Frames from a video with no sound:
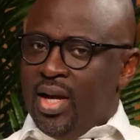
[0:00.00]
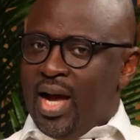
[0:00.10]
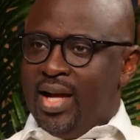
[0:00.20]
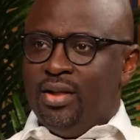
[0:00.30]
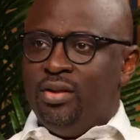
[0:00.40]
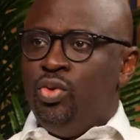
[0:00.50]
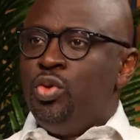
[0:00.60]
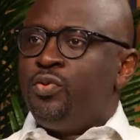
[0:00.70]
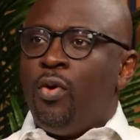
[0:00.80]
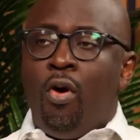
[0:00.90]
And
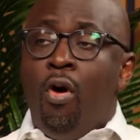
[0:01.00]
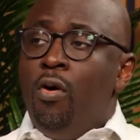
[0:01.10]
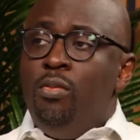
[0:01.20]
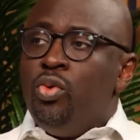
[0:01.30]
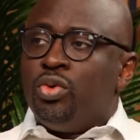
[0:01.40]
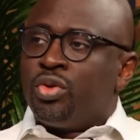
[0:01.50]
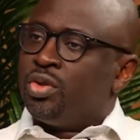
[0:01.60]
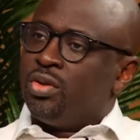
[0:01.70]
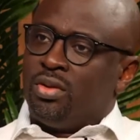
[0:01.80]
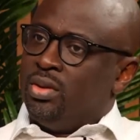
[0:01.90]
used for
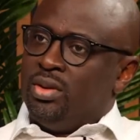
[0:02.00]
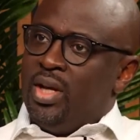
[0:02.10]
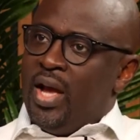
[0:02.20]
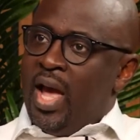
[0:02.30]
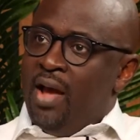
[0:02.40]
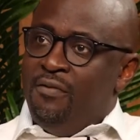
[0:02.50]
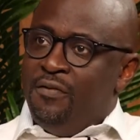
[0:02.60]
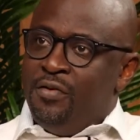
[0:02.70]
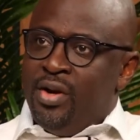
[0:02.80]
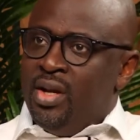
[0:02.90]
almost
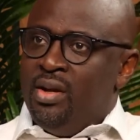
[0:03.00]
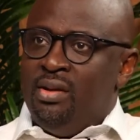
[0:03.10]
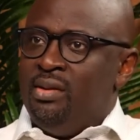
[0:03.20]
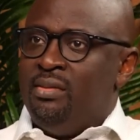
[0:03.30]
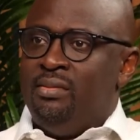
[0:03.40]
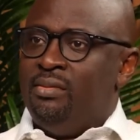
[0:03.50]
every